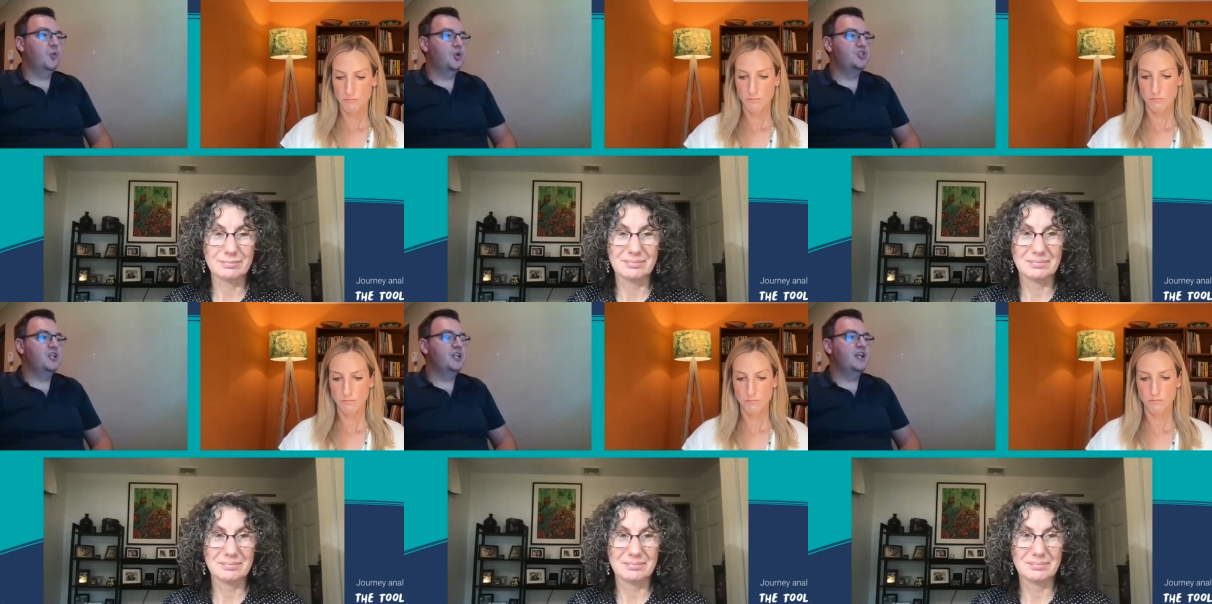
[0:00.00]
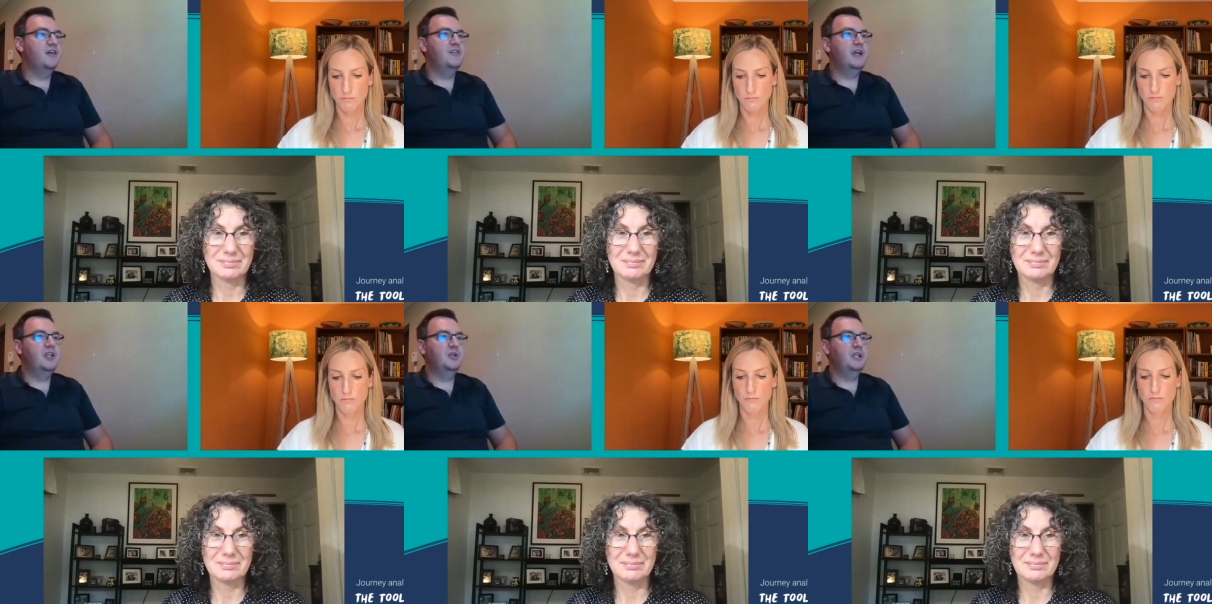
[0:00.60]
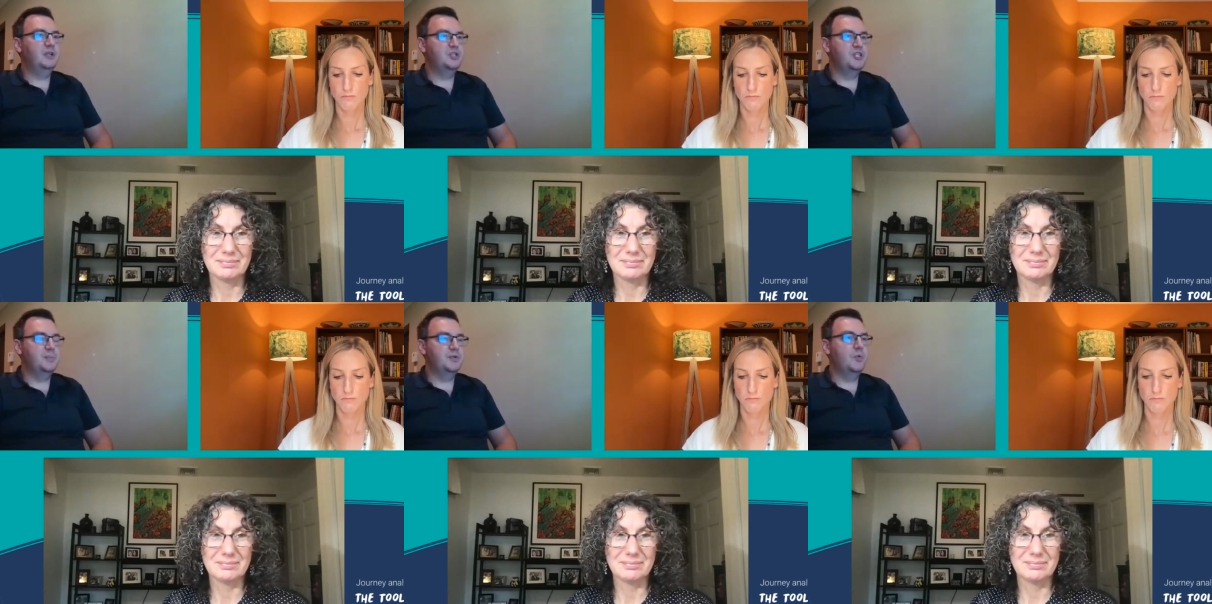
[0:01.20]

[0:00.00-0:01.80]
Speaker 1: fortunate enough that your leadership are